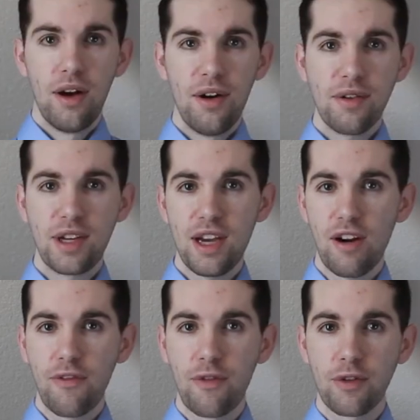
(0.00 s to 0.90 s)
Okay,
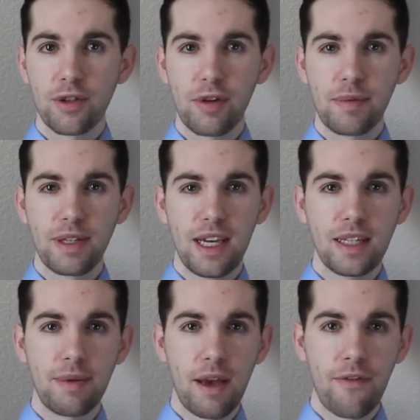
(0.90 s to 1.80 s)
our first story up today
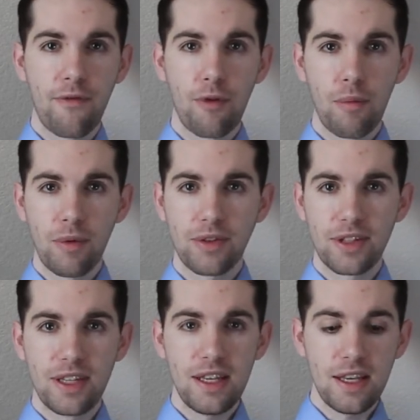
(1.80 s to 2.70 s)
is by a former
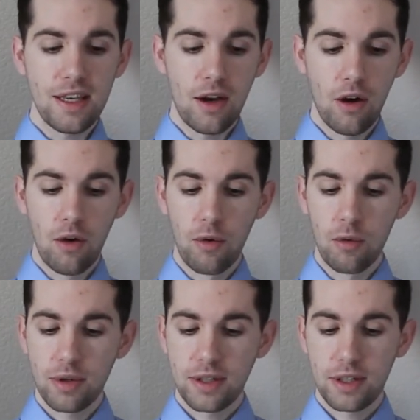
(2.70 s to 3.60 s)

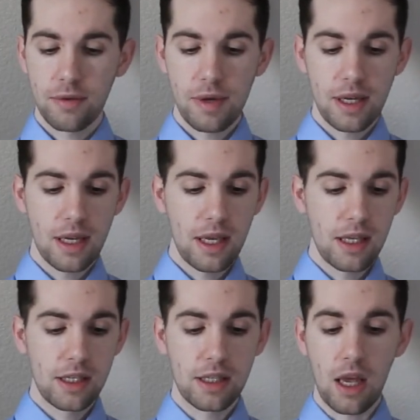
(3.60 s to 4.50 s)
CEO suing
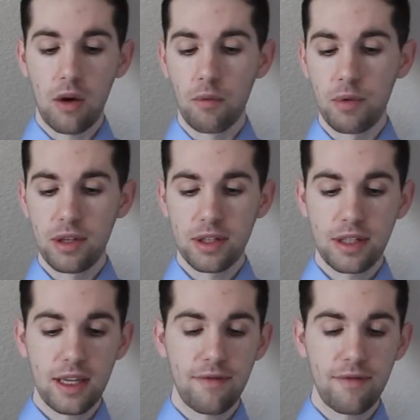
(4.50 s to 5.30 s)
his real estate